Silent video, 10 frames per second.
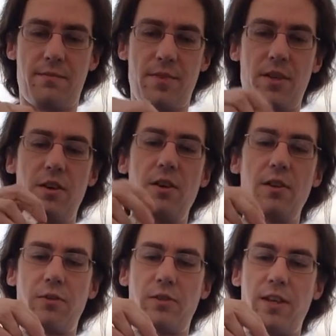of
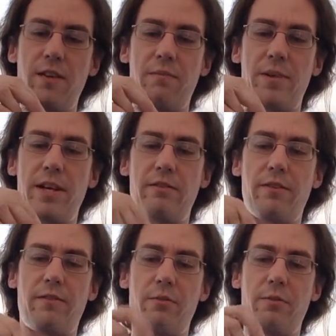course, even better
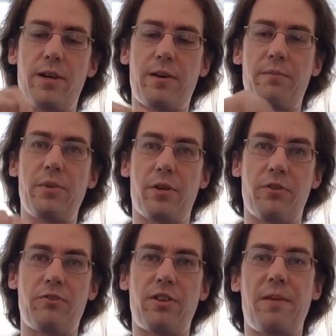if you put it on
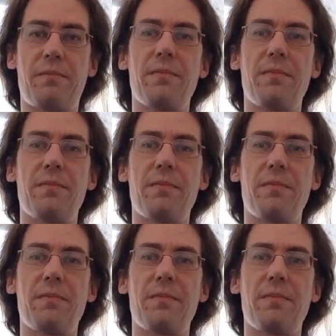straight.